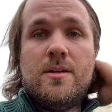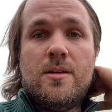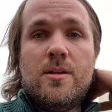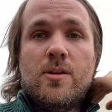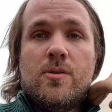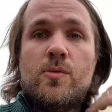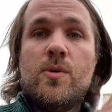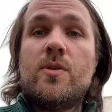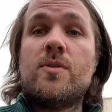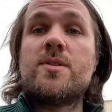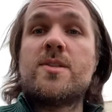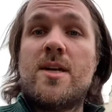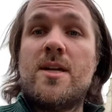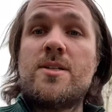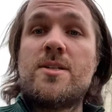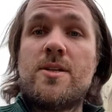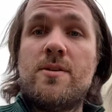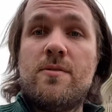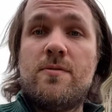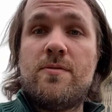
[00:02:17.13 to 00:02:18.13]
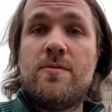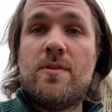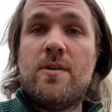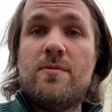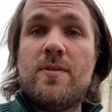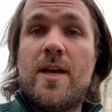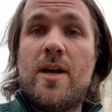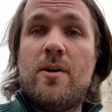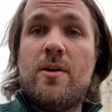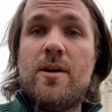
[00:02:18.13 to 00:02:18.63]
real sense of
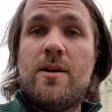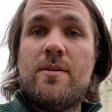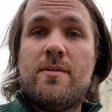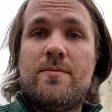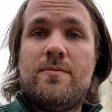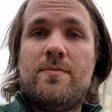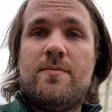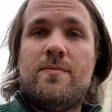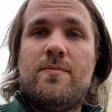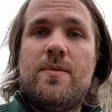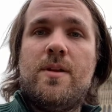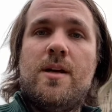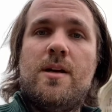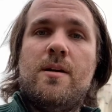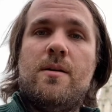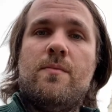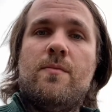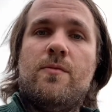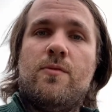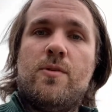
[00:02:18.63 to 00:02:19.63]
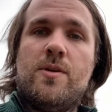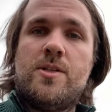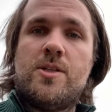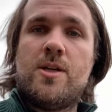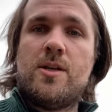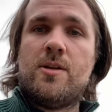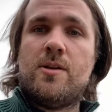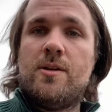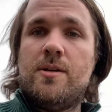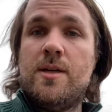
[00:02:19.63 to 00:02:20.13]
caring for each
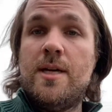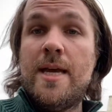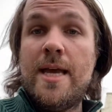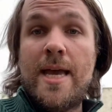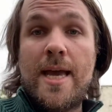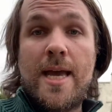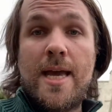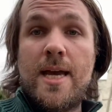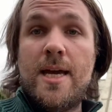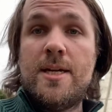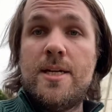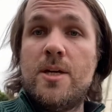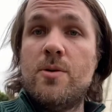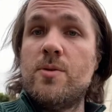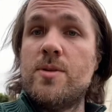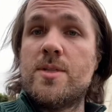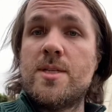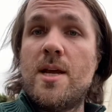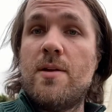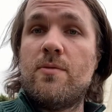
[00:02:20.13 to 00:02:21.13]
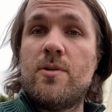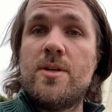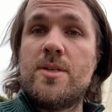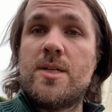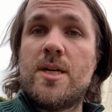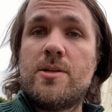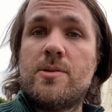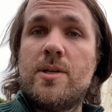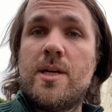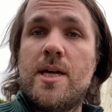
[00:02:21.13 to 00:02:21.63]
other. And it was never a
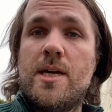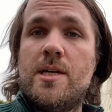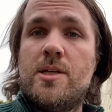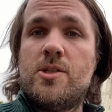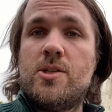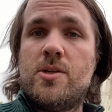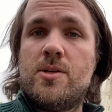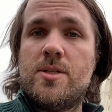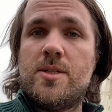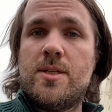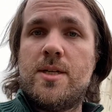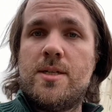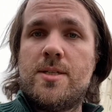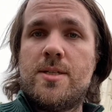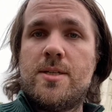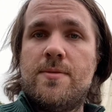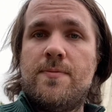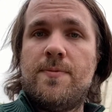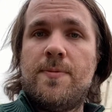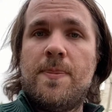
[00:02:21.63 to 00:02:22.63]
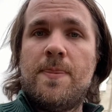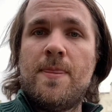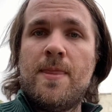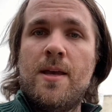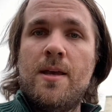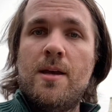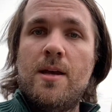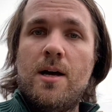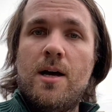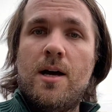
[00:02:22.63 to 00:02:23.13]
segregated church since.
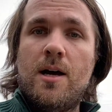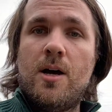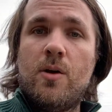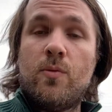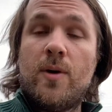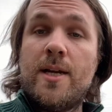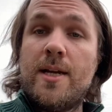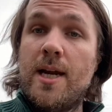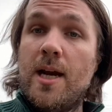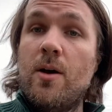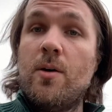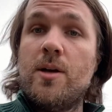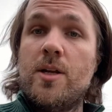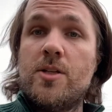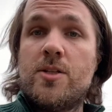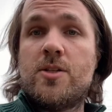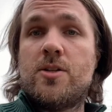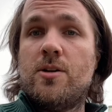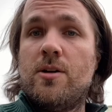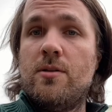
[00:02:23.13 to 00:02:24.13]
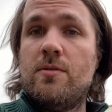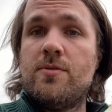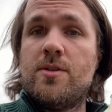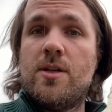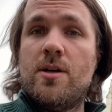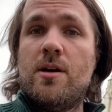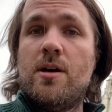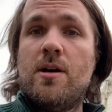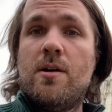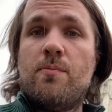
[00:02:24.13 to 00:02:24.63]
Right now, it serves
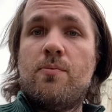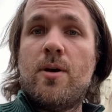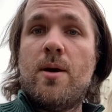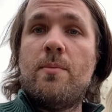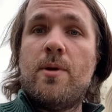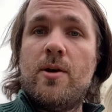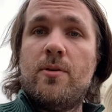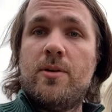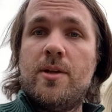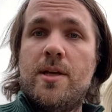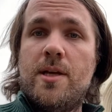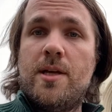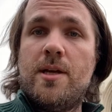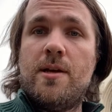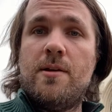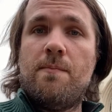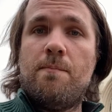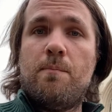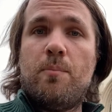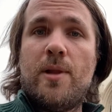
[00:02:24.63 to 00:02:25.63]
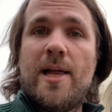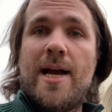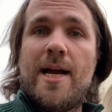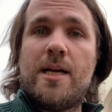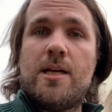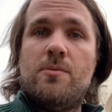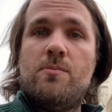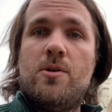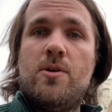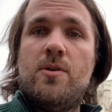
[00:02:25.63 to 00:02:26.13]
the primarily black
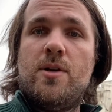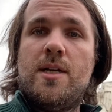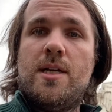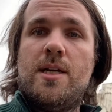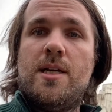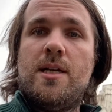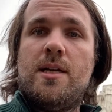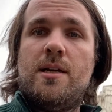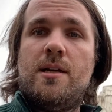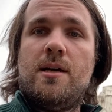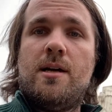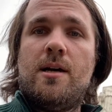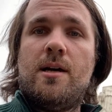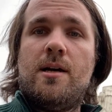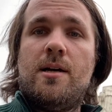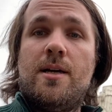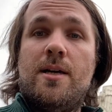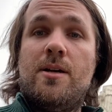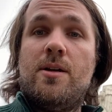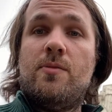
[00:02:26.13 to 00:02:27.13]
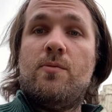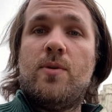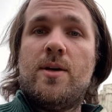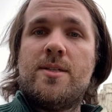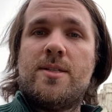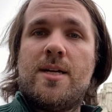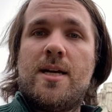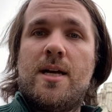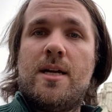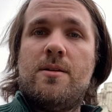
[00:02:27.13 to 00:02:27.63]
community in
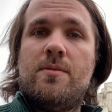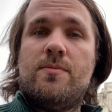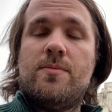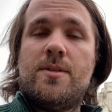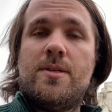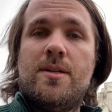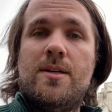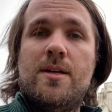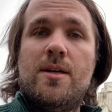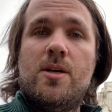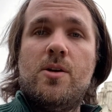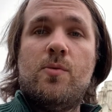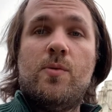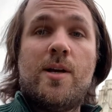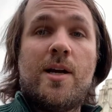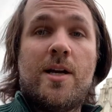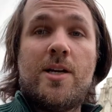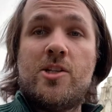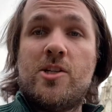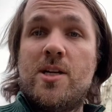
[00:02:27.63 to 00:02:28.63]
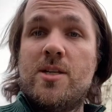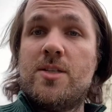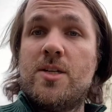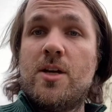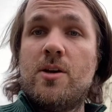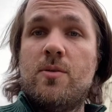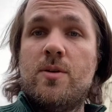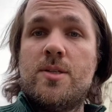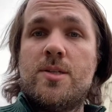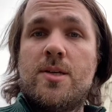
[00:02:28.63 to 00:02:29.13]
West Adams. We got a chance to
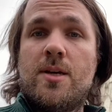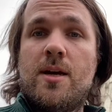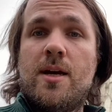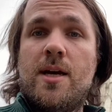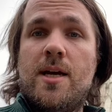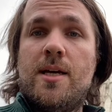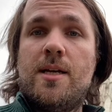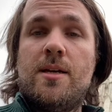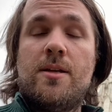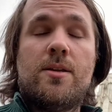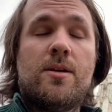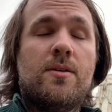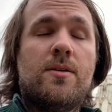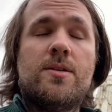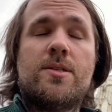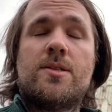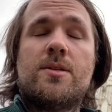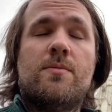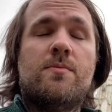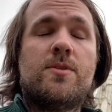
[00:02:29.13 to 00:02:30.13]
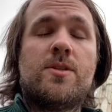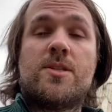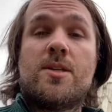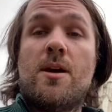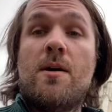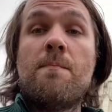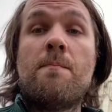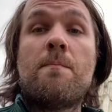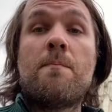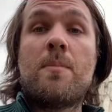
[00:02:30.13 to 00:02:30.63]
go inside. There is some just
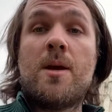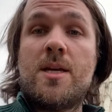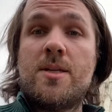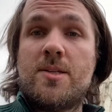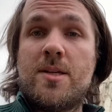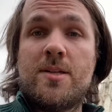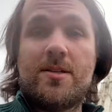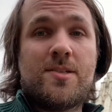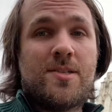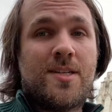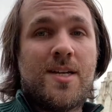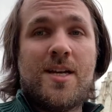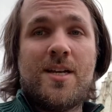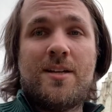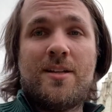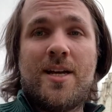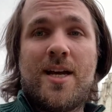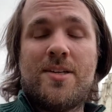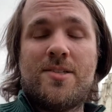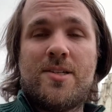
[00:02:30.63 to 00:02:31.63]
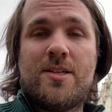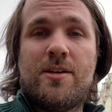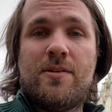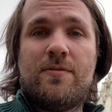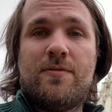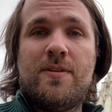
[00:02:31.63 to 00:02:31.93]
amazing stained glass stuff.